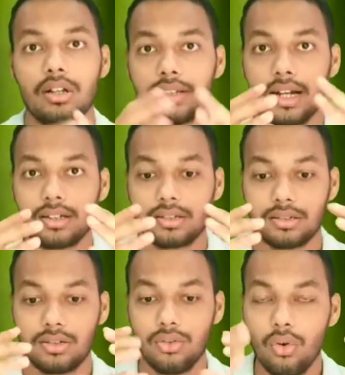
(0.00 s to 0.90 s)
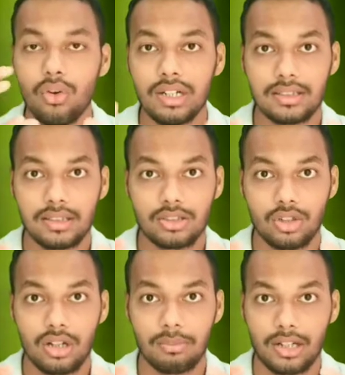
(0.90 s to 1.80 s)
that hold in the
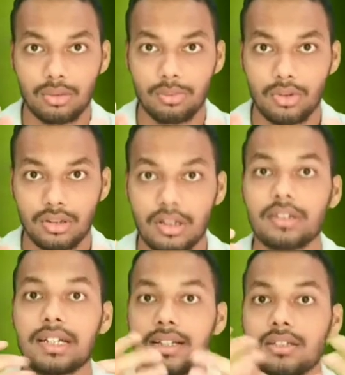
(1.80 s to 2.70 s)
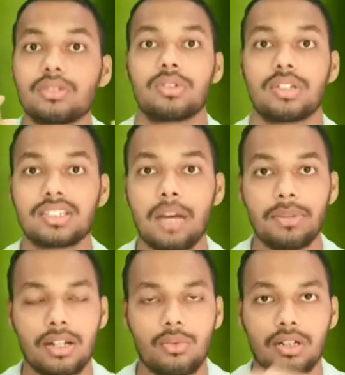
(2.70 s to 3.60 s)
soil micropore, that is known as
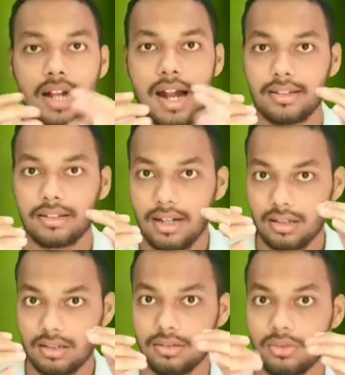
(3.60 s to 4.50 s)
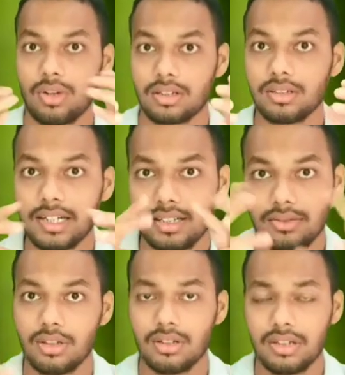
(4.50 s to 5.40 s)
capillary water, and that water that
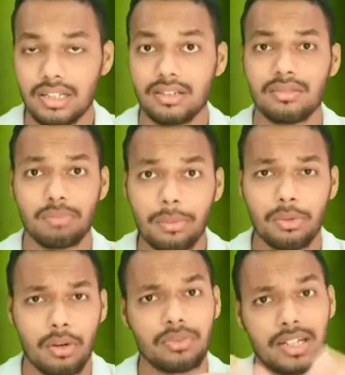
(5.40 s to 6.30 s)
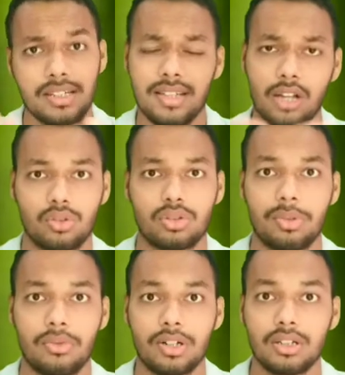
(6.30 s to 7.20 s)
is in vapor form, that is
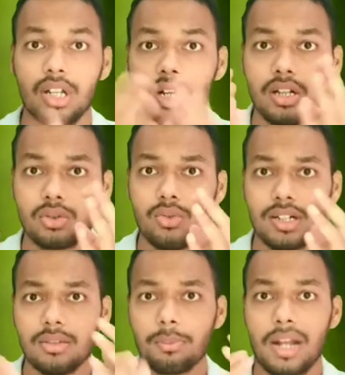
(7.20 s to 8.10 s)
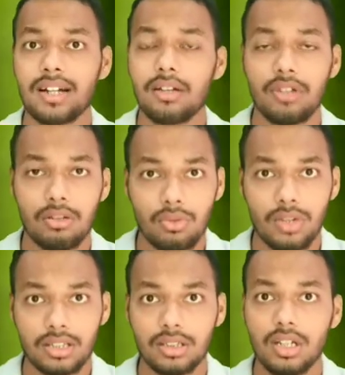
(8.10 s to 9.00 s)
hygroscopic water. So what is the plant available
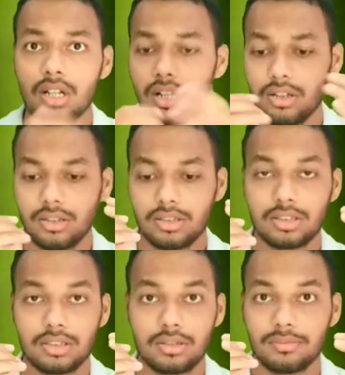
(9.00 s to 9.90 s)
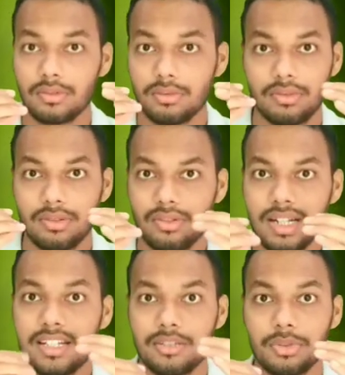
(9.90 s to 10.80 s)
water? The
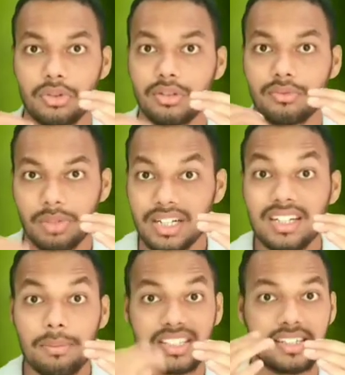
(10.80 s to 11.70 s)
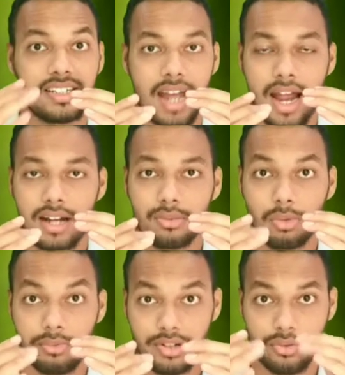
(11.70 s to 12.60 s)
range between field capacity and
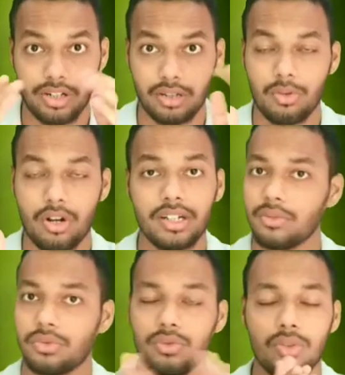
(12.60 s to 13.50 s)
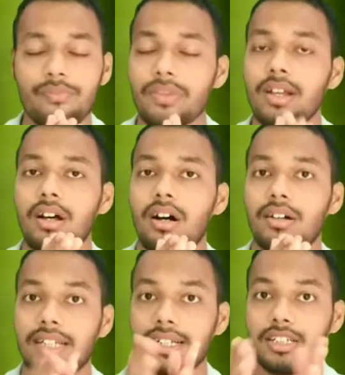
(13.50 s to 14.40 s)
permanent wilting point, you know,
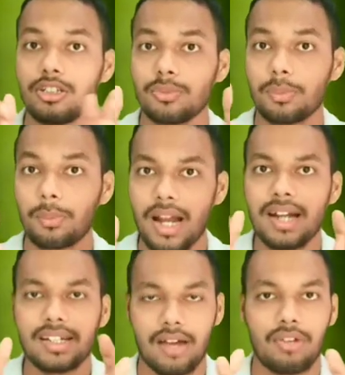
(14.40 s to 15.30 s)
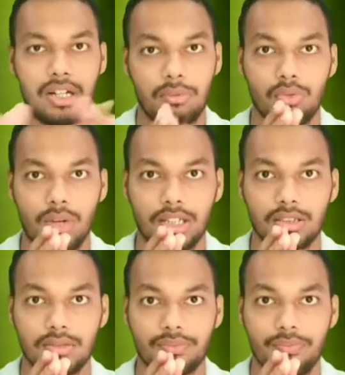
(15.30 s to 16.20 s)
that is plant available
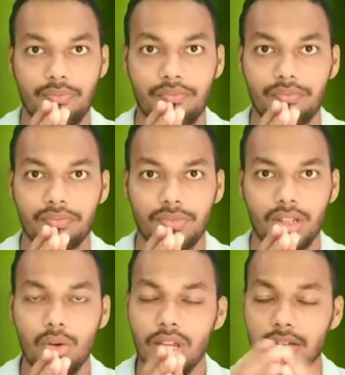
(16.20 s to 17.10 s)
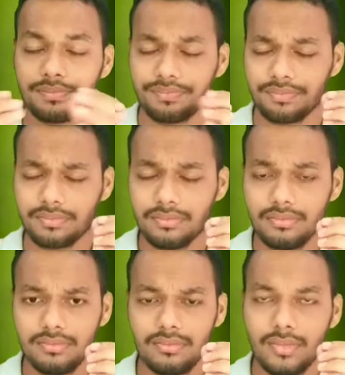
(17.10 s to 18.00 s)
water. Okay,
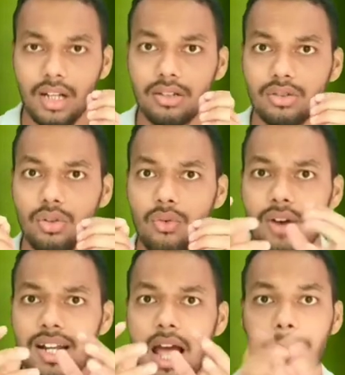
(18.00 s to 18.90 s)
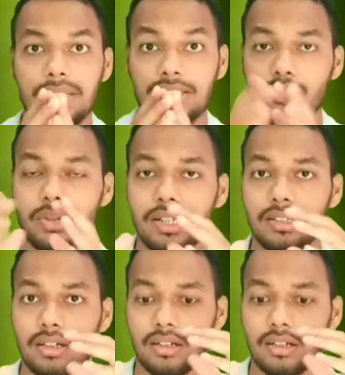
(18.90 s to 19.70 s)
so what happens when